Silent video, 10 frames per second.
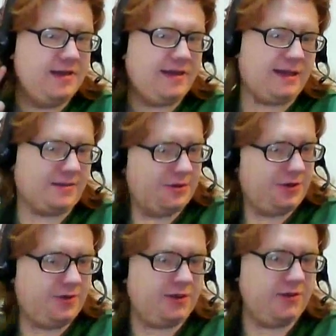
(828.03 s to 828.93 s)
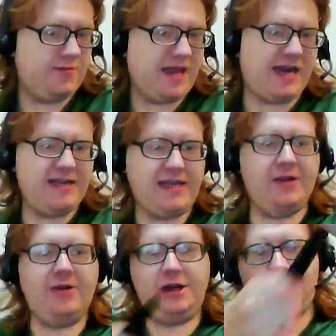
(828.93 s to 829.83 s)
medulla or behind the
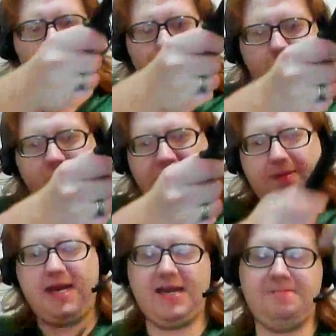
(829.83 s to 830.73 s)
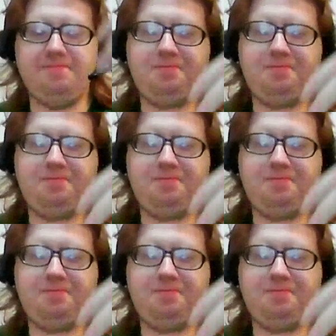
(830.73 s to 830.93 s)
ear, and you just jab it in.